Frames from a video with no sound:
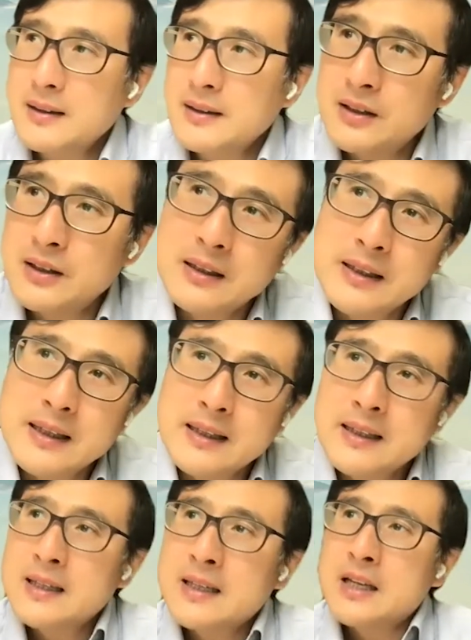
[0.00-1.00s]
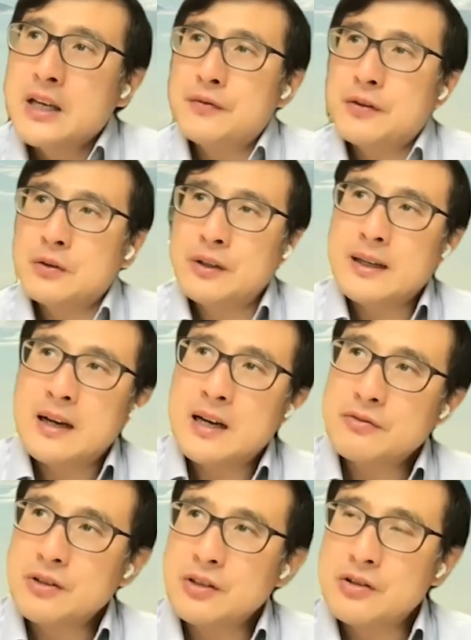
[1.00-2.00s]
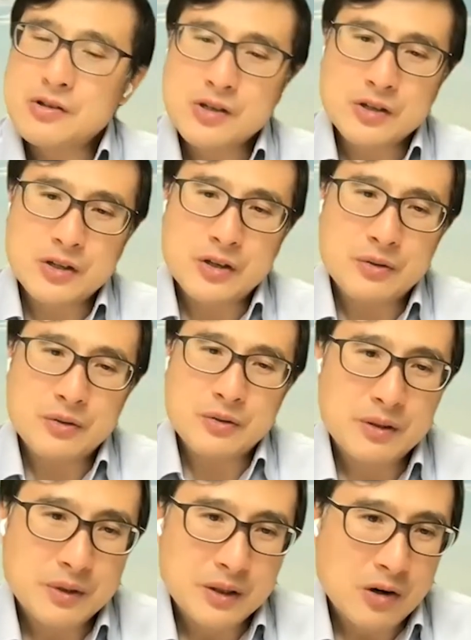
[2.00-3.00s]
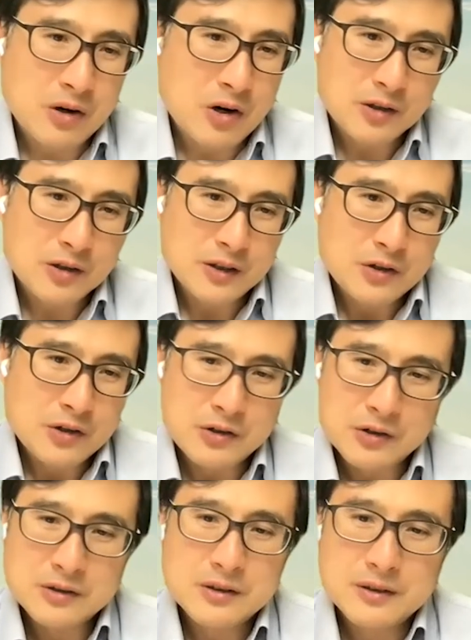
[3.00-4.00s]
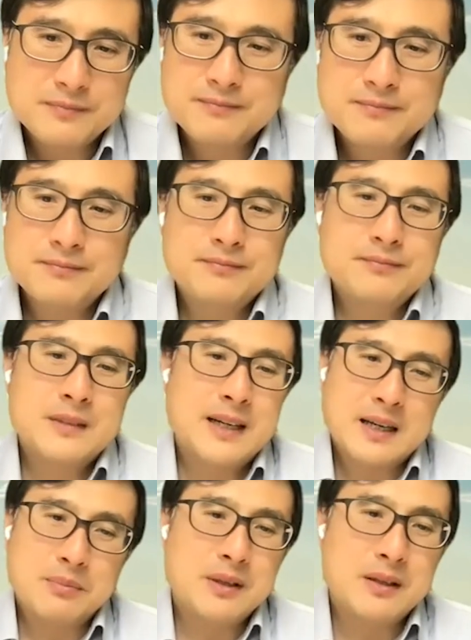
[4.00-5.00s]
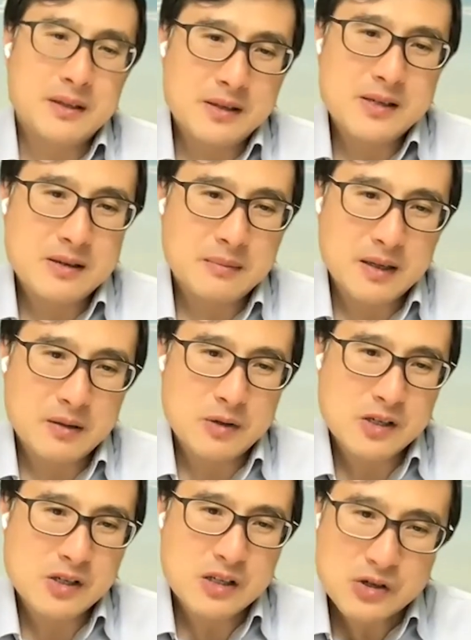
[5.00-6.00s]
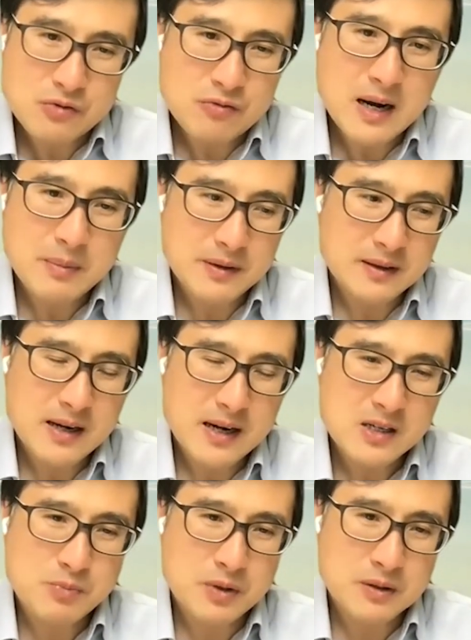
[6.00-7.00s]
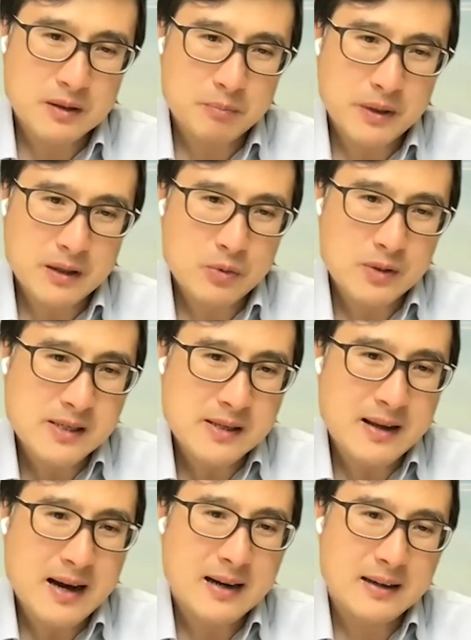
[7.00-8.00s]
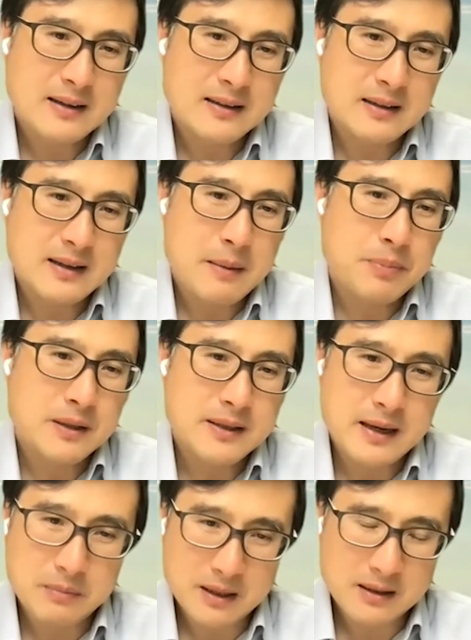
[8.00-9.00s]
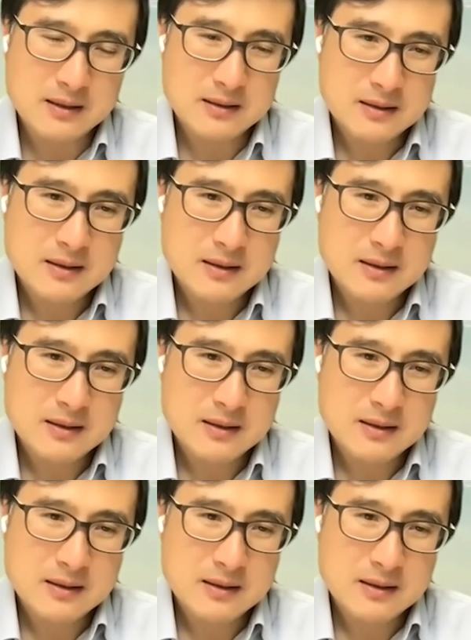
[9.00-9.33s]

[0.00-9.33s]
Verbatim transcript: you know, if you look at 100 years ago, we hardly heard diabetes. I mean, it was described in the textbook, but it was not an epidemic.